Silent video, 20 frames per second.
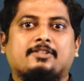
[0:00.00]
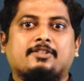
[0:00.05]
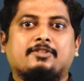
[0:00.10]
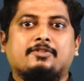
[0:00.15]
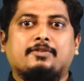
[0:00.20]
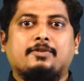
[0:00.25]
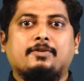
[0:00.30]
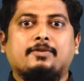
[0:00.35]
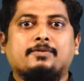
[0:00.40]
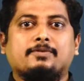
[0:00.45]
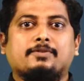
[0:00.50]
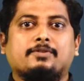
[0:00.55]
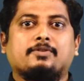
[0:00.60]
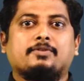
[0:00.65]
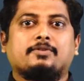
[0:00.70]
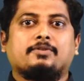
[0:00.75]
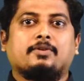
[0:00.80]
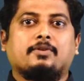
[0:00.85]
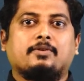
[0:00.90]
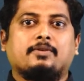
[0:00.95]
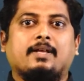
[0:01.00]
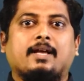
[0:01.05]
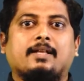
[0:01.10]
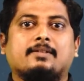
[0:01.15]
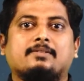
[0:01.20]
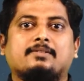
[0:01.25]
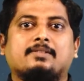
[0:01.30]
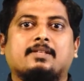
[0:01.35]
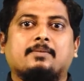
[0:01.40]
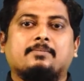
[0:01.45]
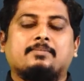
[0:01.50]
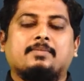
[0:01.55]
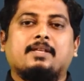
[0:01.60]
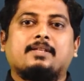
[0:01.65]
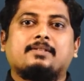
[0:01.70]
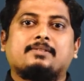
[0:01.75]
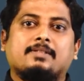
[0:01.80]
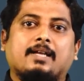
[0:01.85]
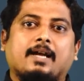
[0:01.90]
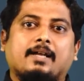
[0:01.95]
is used to show that
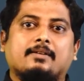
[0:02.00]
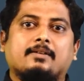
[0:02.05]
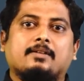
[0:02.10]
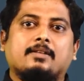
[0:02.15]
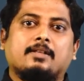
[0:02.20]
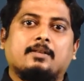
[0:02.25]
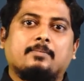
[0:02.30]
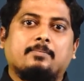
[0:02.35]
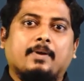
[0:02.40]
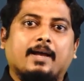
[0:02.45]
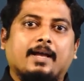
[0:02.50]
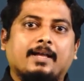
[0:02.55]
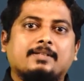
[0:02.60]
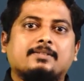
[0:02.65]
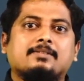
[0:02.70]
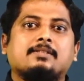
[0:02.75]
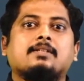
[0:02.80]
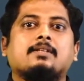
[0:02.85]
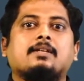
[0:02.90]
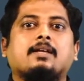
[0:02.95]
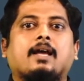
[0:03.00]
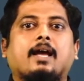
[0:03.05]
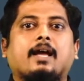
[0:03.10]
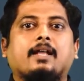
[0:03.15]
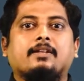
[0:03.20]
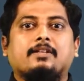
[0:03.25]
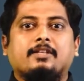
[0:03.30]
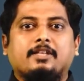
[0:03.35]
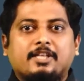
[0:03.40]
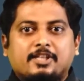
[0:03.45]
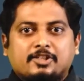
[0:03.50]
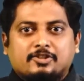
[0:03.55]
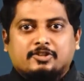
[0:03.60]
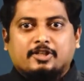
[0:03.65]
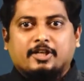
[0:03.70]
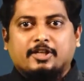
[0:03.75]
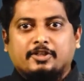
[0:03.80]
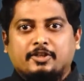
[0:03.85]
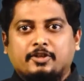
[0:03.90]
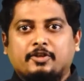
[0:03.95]
something started in the past and is
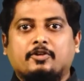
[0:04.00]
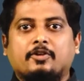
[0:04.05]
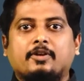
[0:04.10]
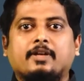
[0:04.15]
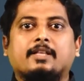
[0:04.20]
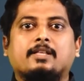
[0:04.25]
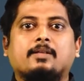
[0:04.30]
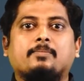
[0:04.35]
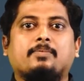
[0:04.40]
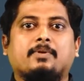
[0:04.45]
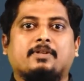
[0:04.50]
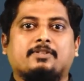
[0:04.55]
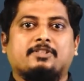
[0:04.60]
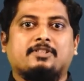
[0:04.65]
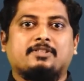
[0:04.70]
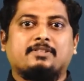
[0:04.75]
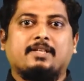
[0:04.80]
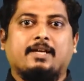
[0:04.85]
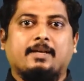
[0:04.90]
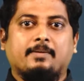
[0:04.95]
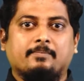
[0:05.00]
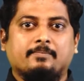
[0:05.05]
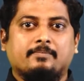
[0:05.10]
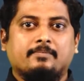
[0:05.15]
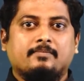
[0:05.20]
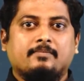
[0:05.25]
continuing at the present time.